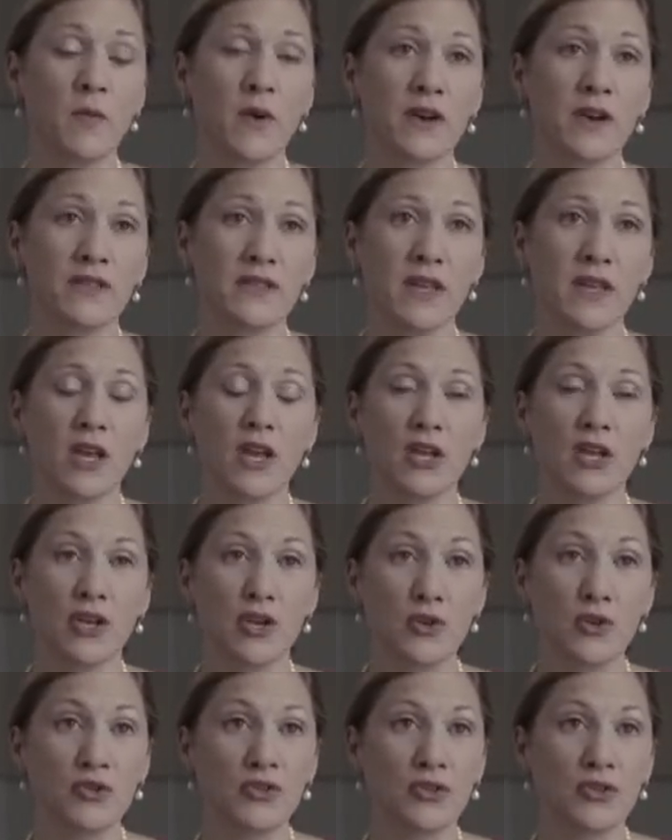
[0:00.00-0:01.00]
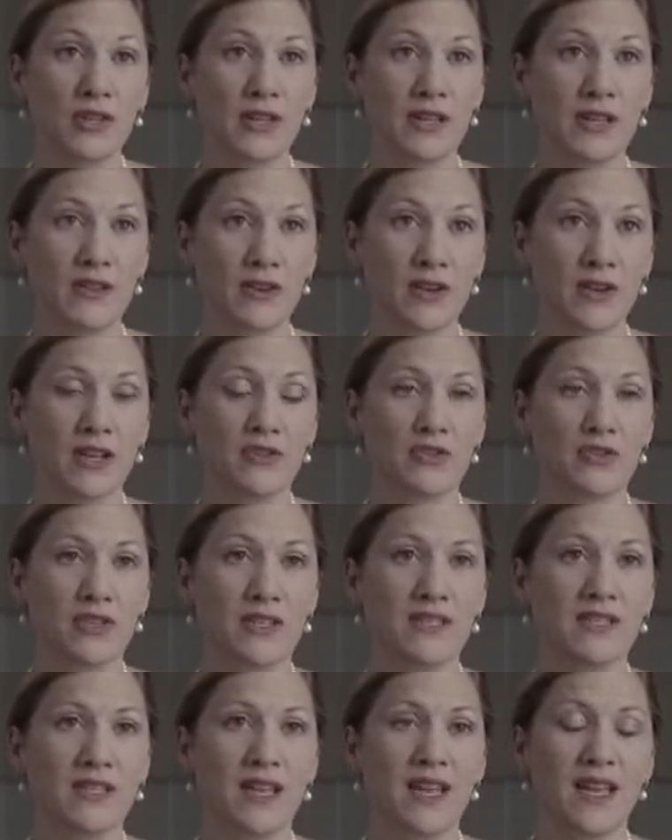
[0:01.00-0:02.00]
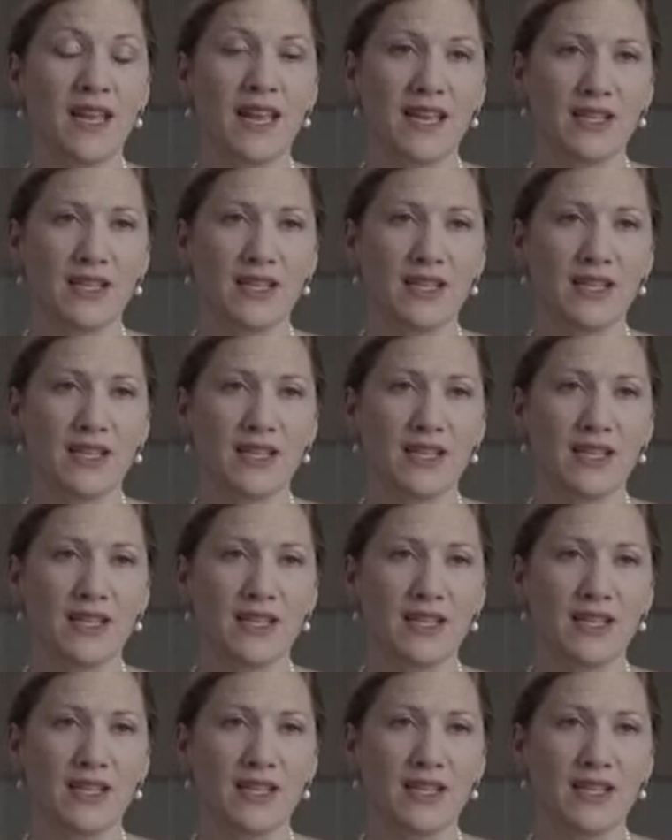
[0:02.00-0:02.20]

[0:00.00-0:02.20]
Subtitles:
whereas usually in their countries,